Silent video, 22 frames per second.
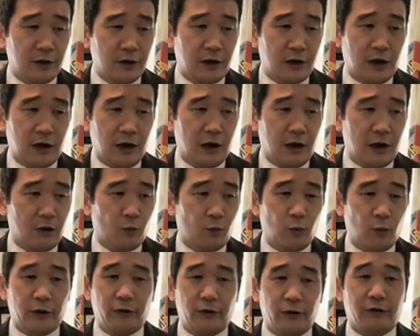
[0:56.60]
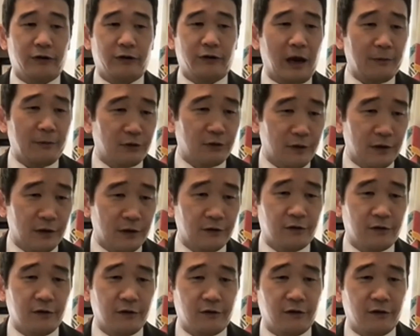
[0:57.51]
What are the types of
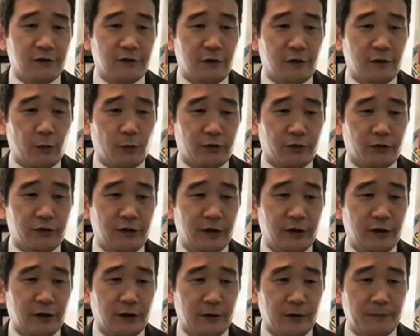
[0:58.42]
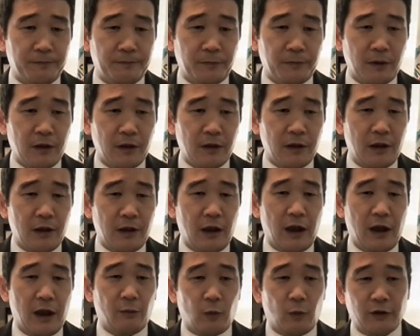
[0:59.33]
instances that we're seeing?
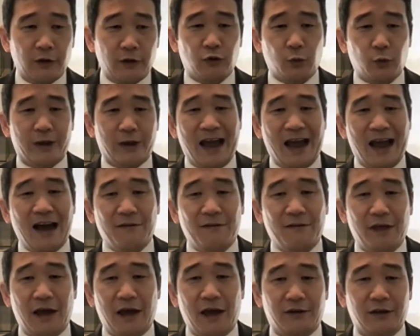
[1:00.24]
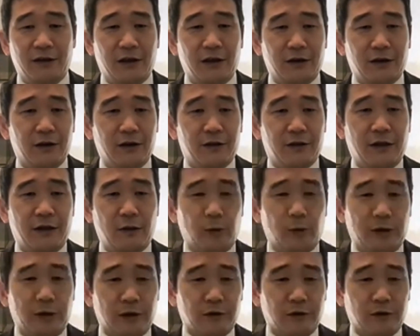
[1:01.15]
And once we have that data, then
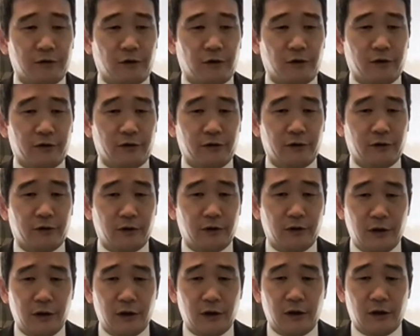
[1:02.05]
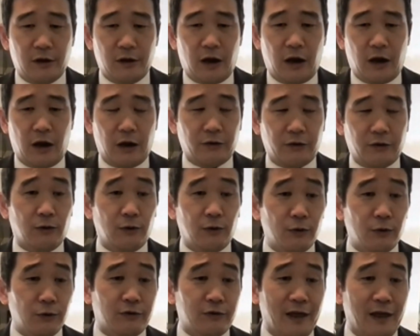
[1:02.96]
we can start to use